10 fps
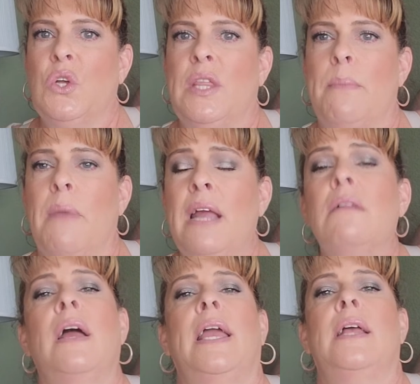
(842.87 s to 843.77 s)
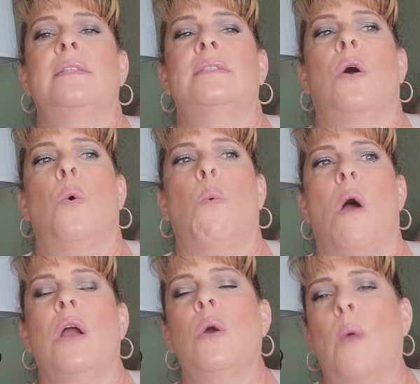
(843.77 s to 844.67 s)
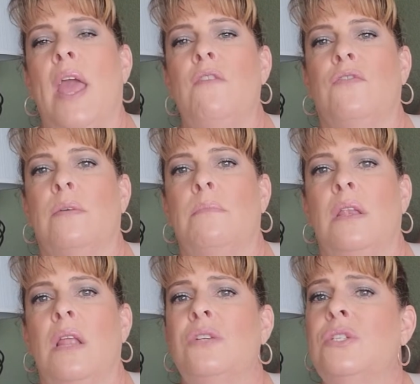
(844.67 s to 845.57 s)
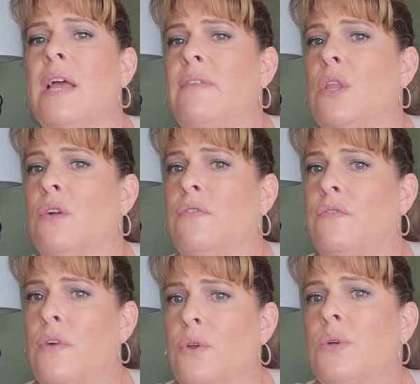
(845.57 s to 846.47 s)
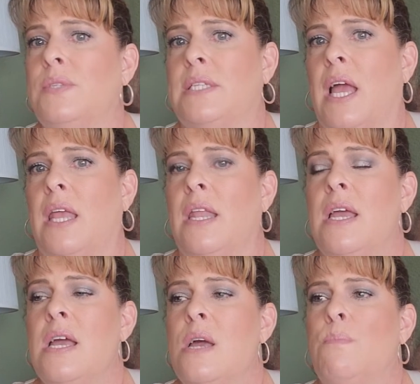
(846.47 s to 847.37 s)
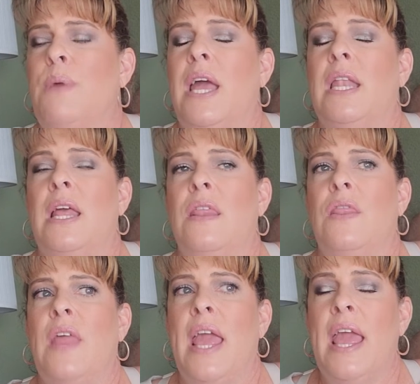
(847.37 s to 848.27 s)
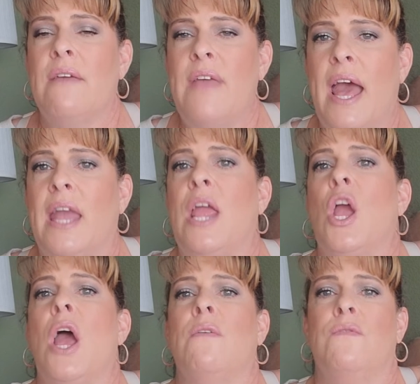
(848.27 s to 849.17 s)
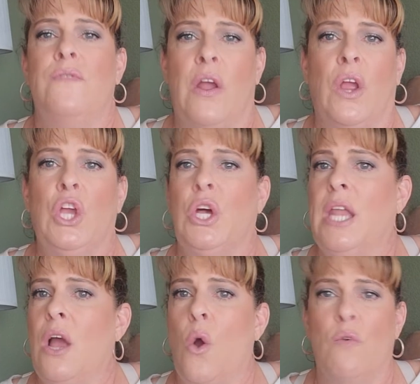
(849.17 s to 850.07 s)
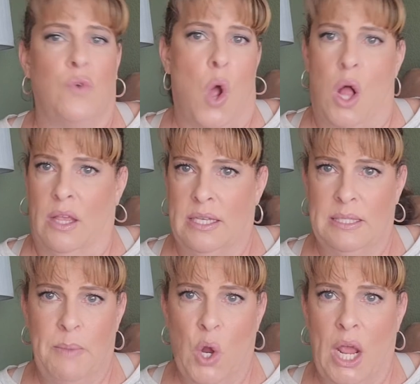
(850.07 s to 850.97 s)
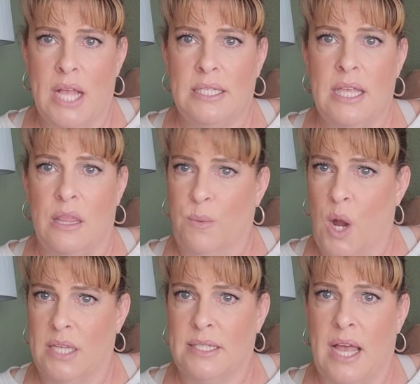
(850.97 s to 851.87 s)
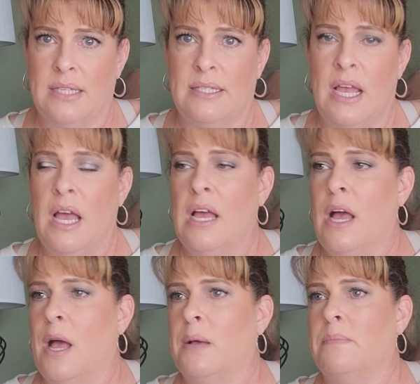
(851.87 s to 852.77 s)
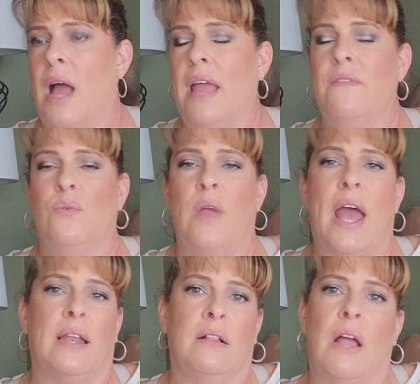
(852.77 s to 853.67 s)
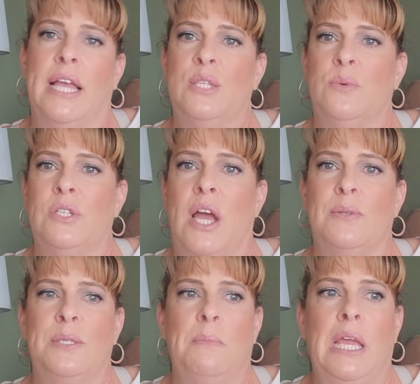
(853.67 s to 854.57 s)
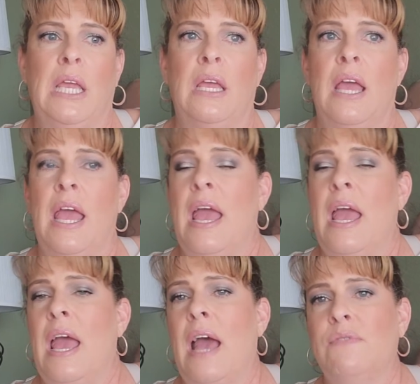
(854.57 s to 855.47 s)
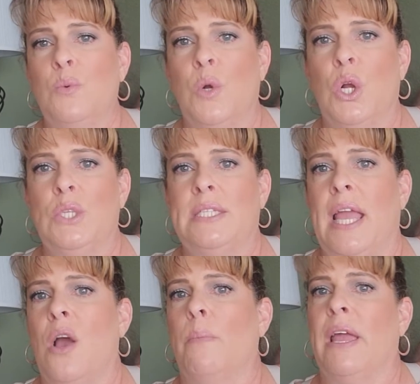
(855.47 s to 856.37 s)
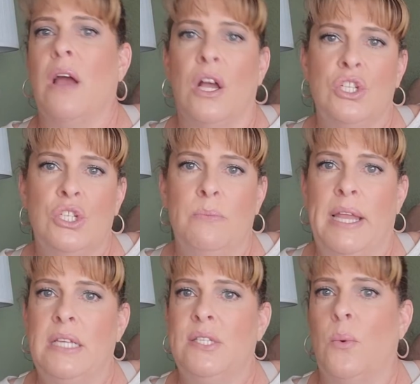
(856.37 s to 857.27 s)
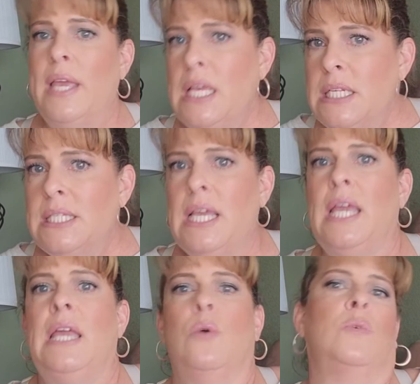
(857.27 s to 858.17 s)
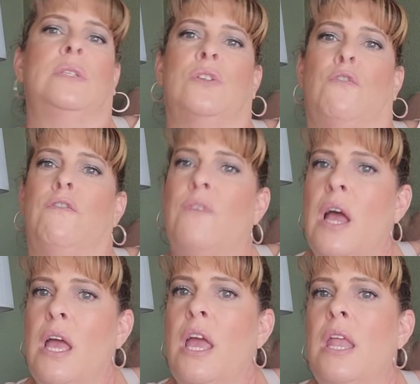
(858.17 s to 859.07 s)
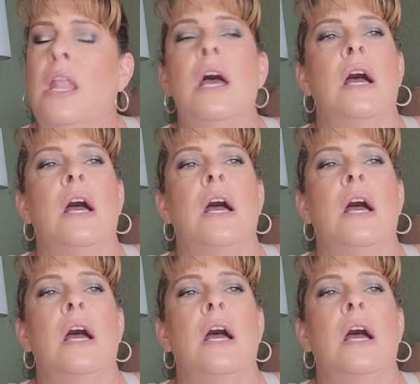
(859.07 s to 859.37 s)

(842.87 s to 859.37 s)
that my clients walk away from not just having their photos done, but they have had a very good overall experience in the process. I have had clients reach out to me afterwards saying, oh my gosh, you made it so easy. It was so fun.